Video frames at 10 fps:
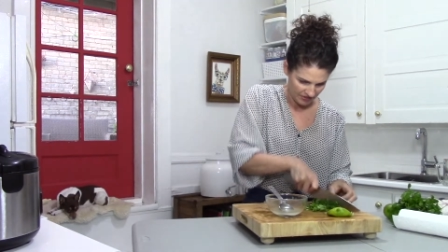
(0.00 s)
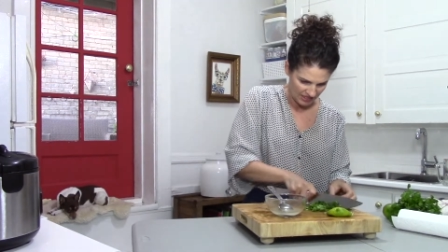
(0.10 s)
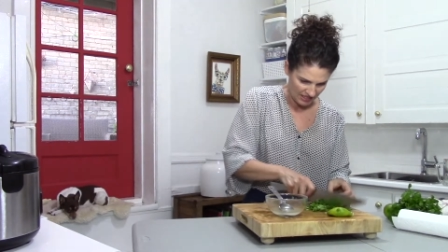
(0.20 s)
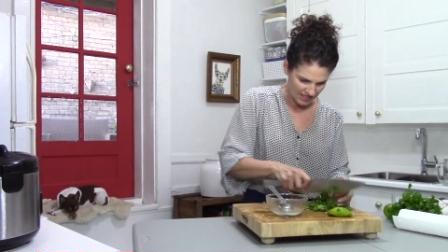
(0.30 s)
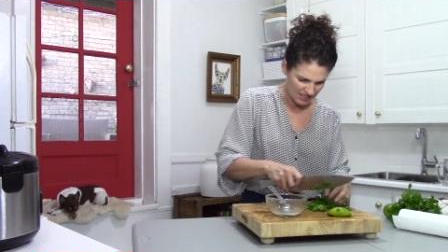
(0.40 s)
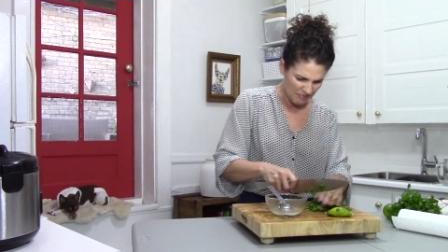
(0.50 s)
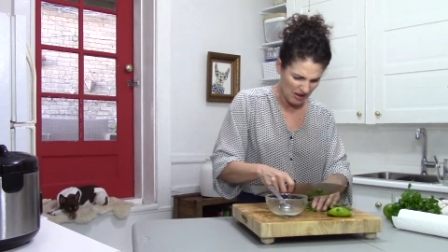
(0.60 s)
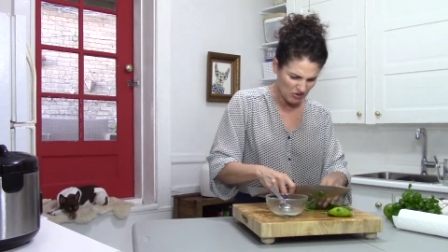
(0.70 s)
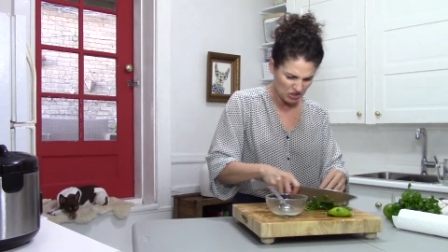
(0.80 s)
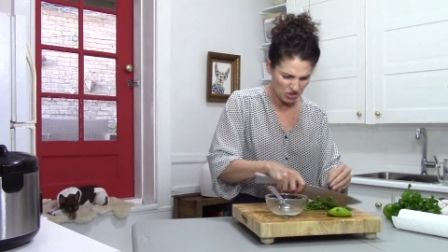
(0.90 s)
it's
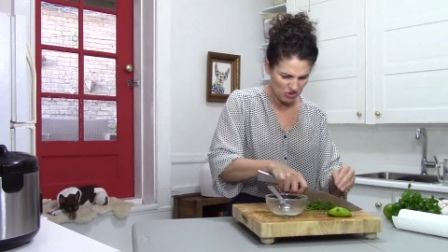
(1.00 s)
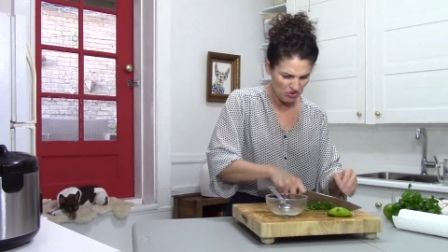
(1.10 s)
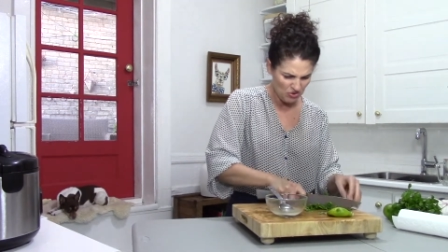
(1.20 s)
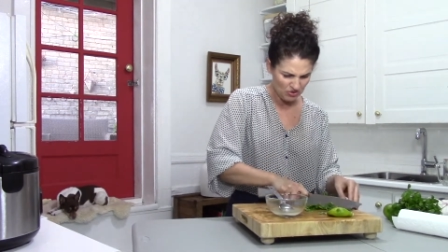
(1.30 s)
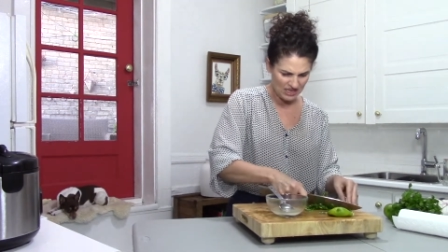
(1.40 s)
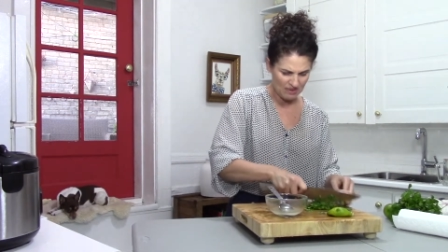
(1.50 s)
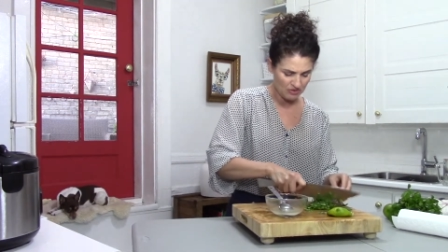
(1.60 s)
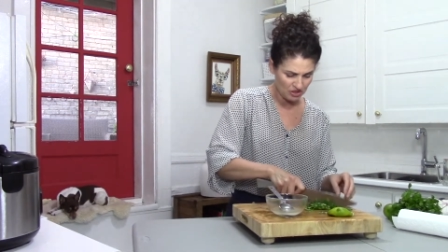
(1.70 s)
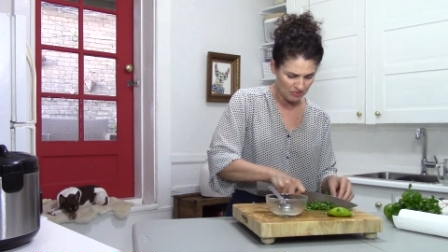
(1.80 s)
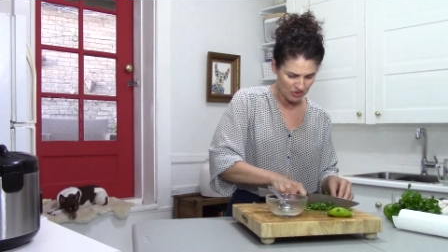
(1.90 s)
about 2
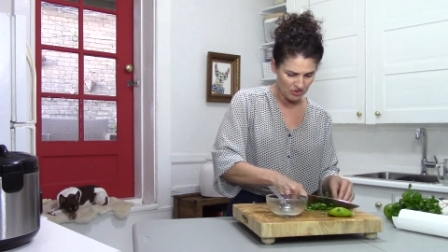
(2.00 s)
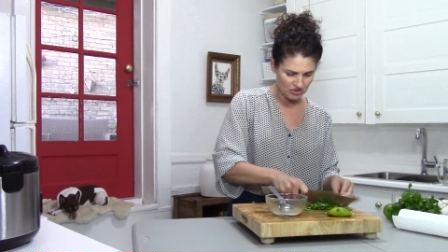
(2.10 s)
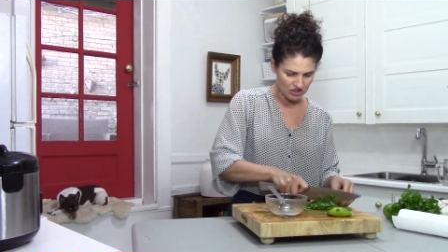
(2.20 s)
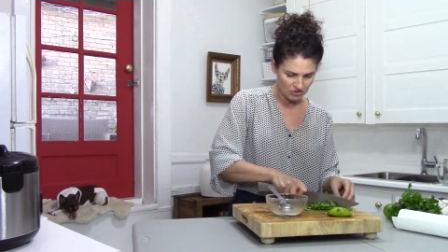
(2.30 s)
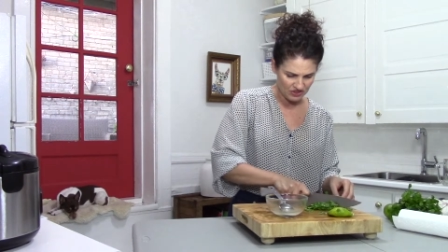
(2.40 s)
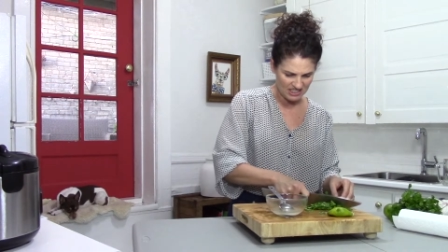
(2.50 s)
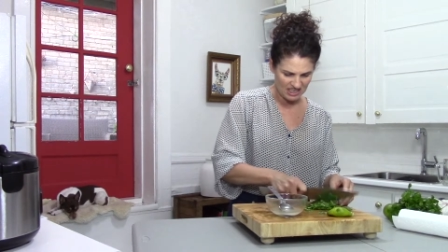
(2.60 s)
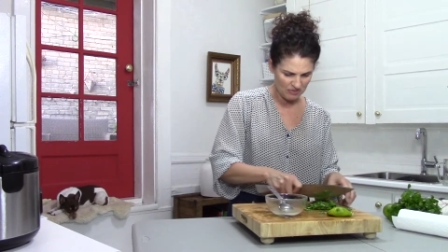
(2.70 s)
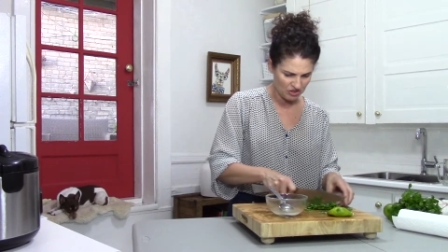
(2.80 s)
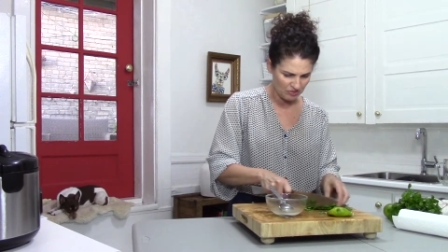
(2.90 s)
tablespoons, 3
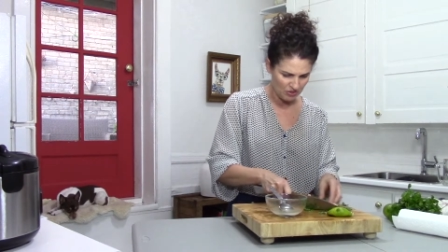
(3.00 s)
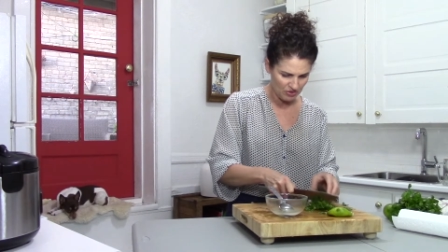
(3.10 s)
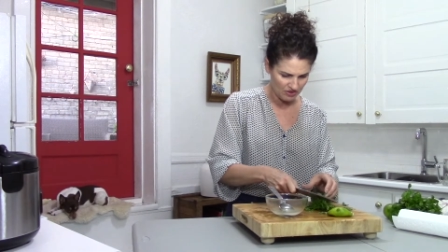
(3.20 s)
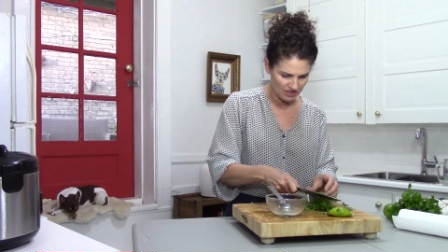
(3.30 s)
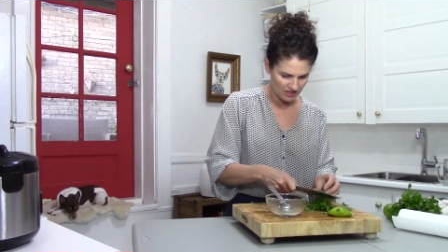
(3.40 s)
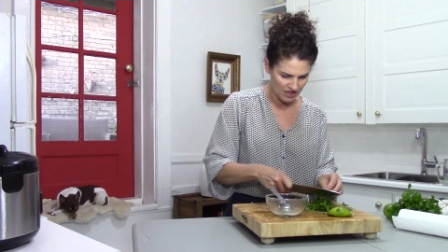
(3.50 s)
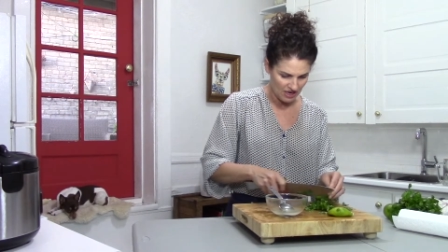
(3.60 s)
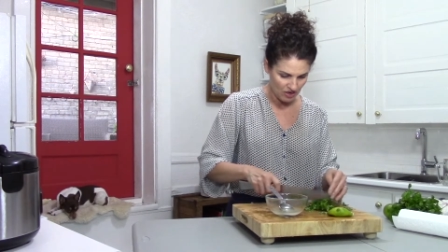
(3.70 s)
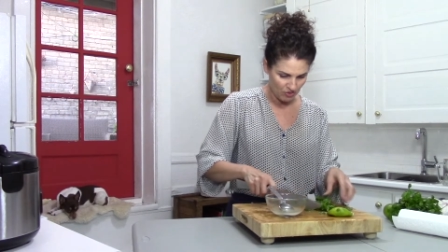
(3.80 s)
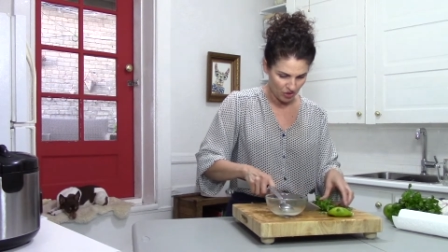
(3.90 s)
tablespoons
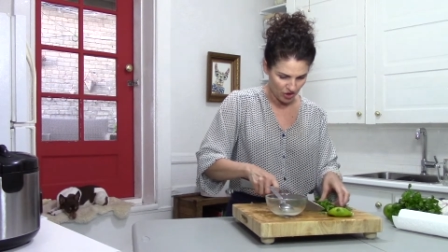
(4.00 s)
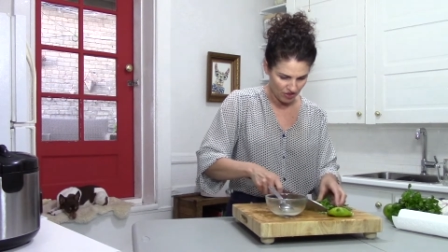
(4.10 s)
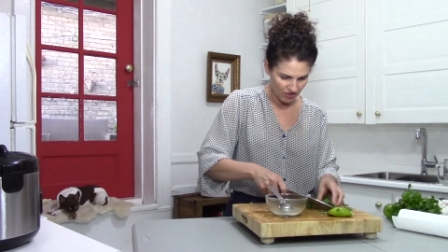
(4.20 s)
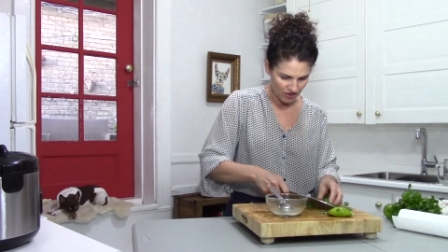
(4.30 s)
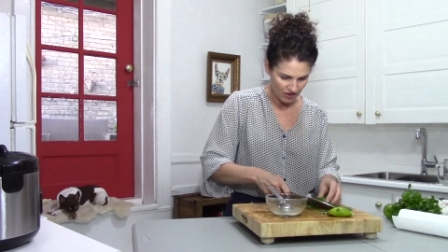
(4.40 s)
worth.